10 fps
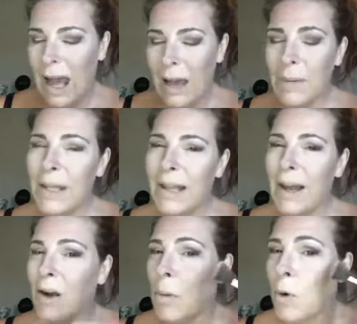I really
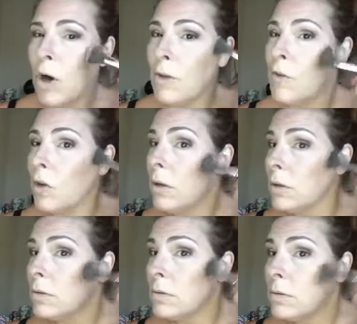like our bronzer.
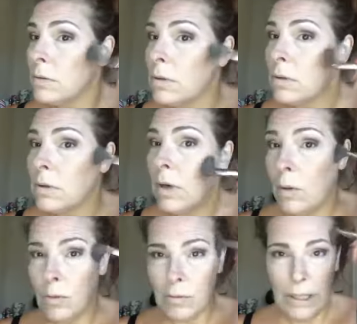I
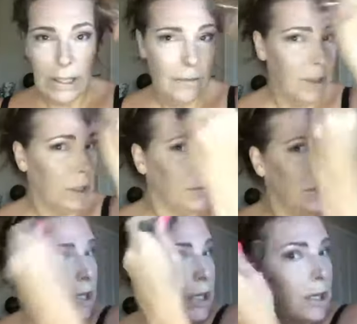really, really,
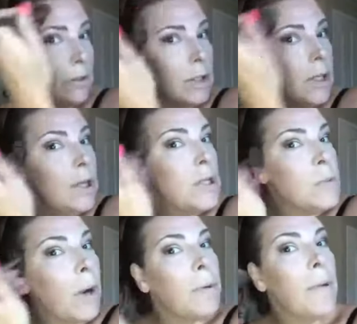really do.
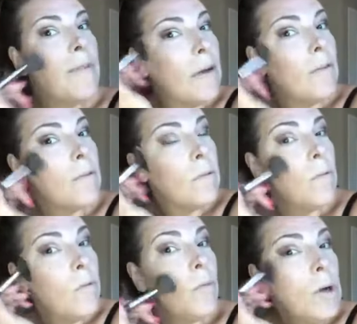It's probably one
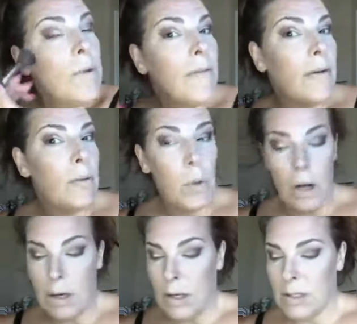of my favorite
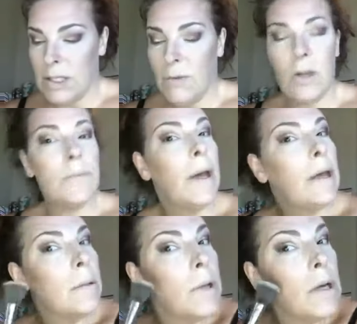products as far as
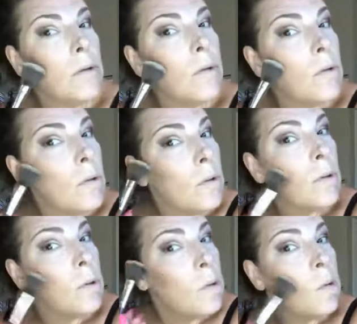makeup goes.
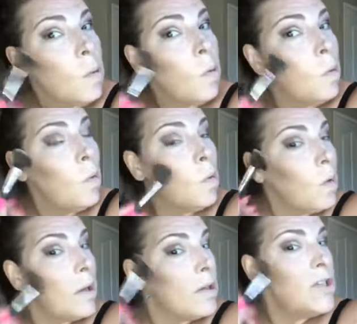
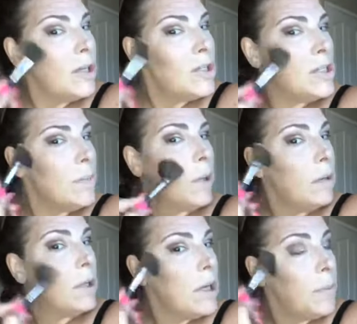Because you can just
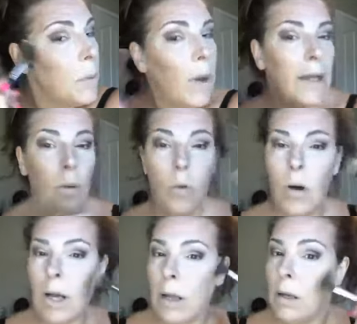build it up the way you
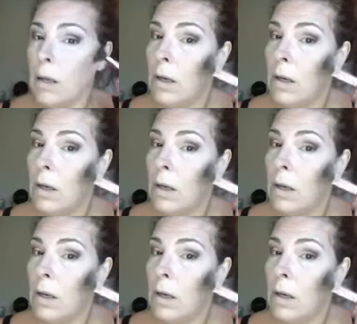want it.